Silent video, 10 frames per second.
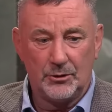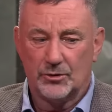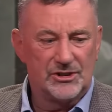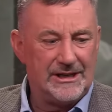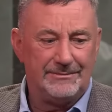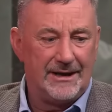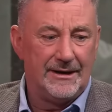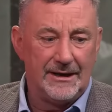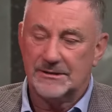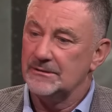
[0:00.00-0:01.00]
couldn't sleep that
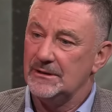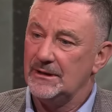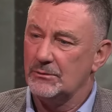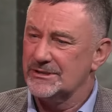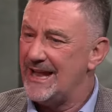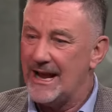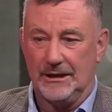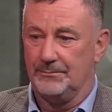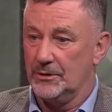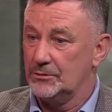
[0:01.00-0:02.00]
night. I was
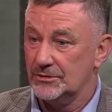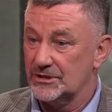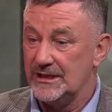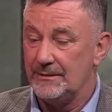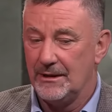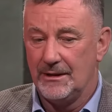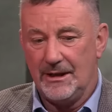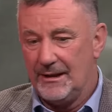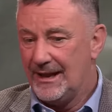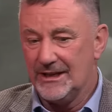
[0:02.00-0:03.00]
knackered, but I couldn't sleep.
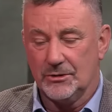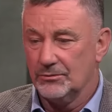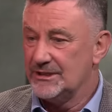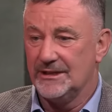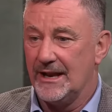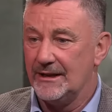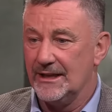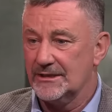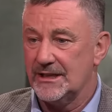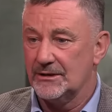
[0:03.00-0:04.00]
I had to go and see Kenny
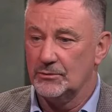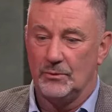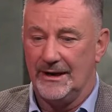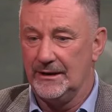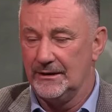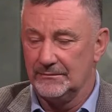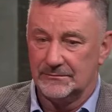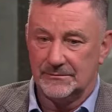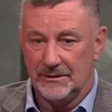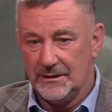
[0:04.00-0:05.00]
the next day. So I went in and
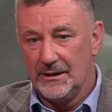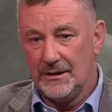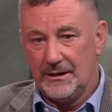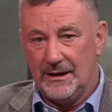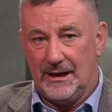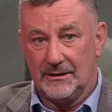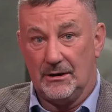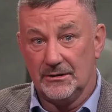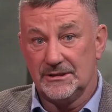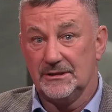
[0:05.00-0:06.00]
I
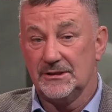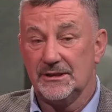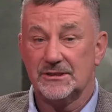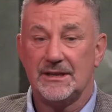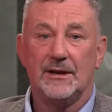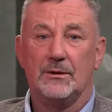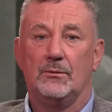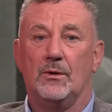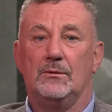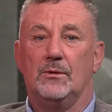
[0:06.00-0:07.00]
can't say to this day. I
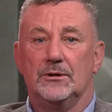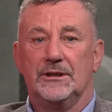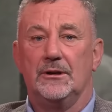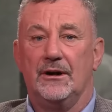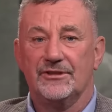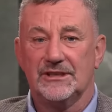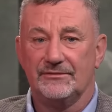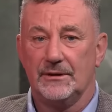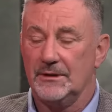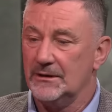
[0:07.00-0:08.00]
walked in the office
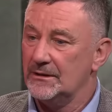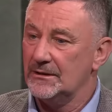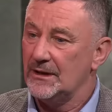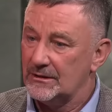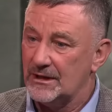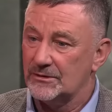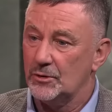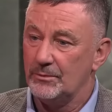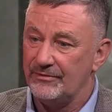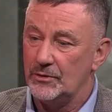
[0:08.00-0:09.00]
after him and I
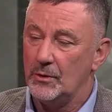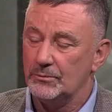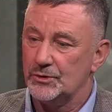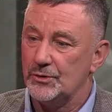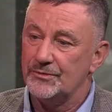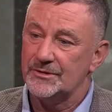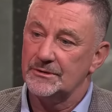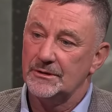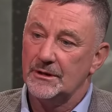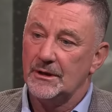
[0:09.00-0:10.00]
told him a few home truths,